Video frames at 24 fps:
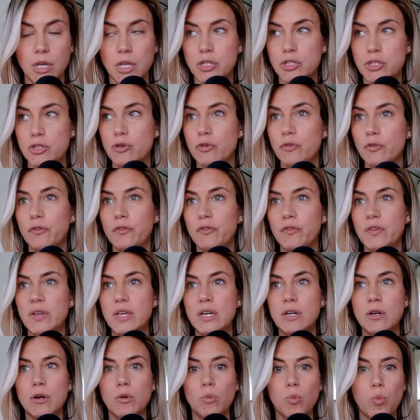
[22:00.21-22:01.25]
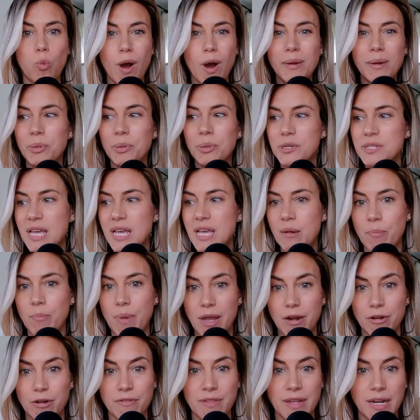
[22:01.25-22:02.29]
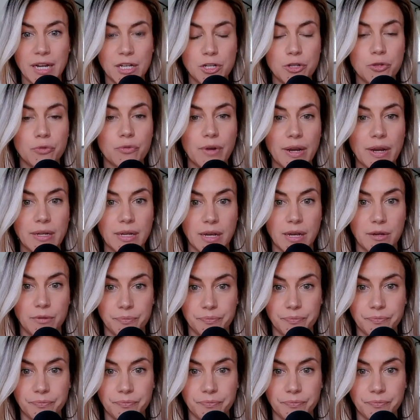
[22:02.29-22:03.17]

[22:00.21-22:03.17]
to feel 1% better than I do right now?